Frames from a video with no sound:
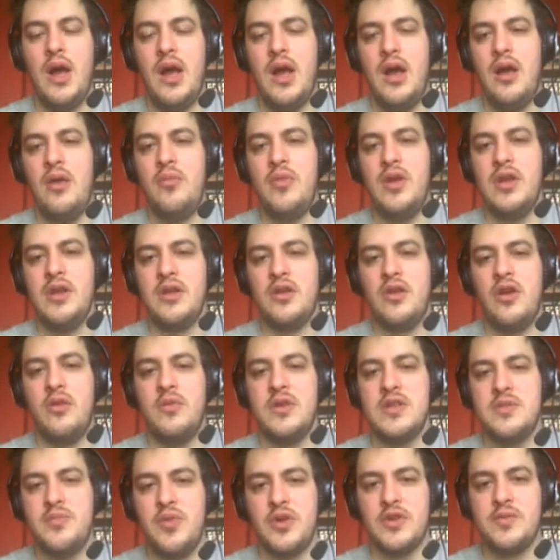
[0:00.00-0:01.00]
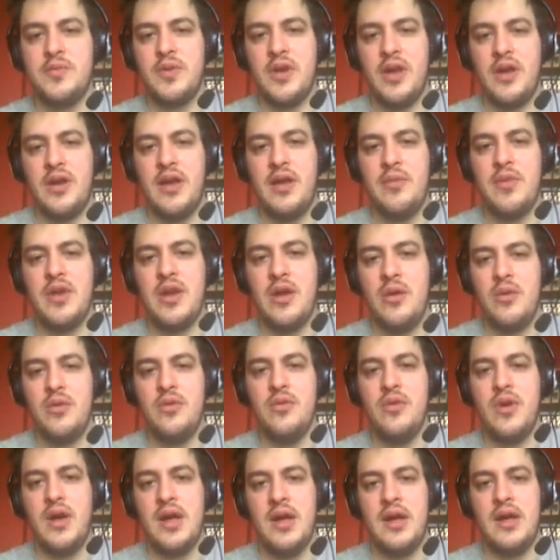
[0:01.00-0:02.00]
um, in the comments box below, let me
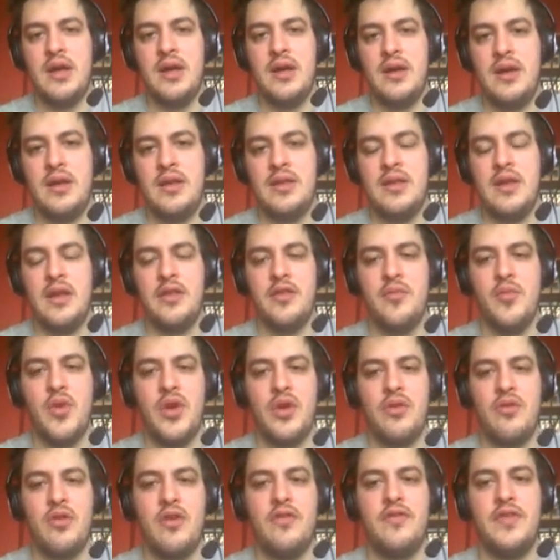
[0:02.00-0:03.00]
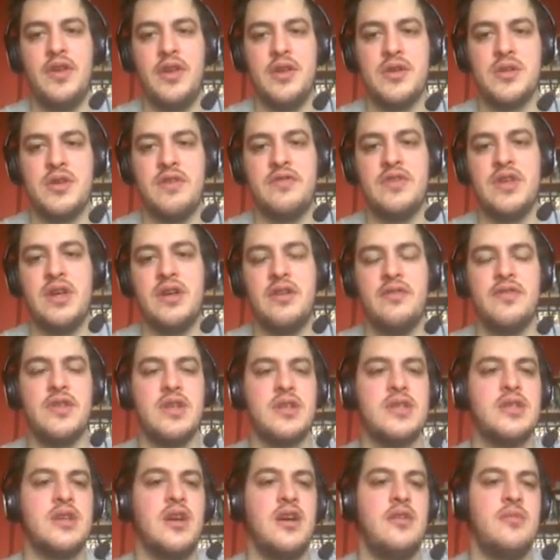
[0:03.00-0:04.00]
know uh, the other Minecraft videos I've done. I've
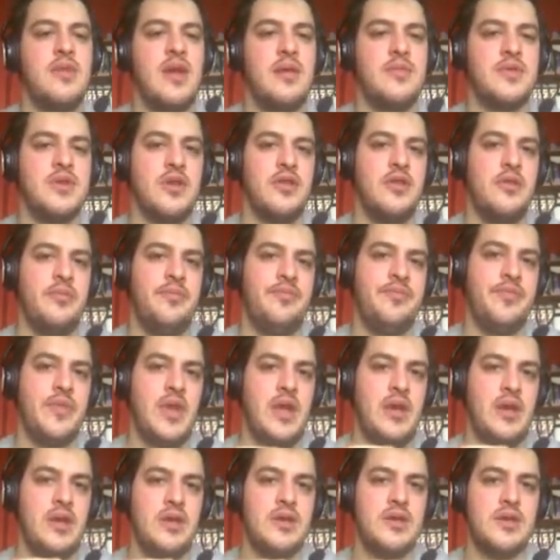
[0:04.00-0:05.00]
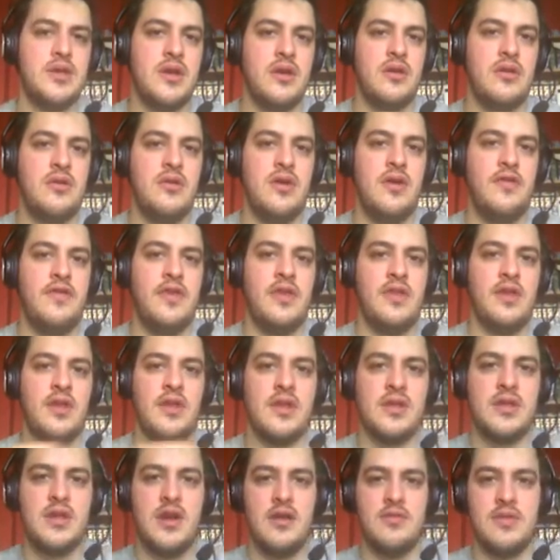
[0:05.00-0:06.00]
done time-lapse on them. So if you think
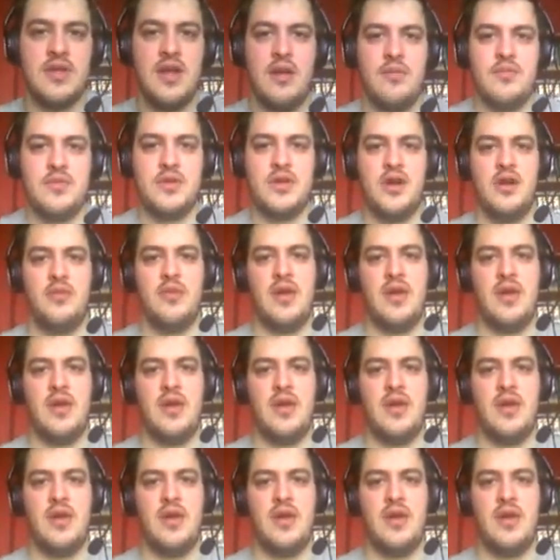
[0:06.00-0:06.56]
that time, time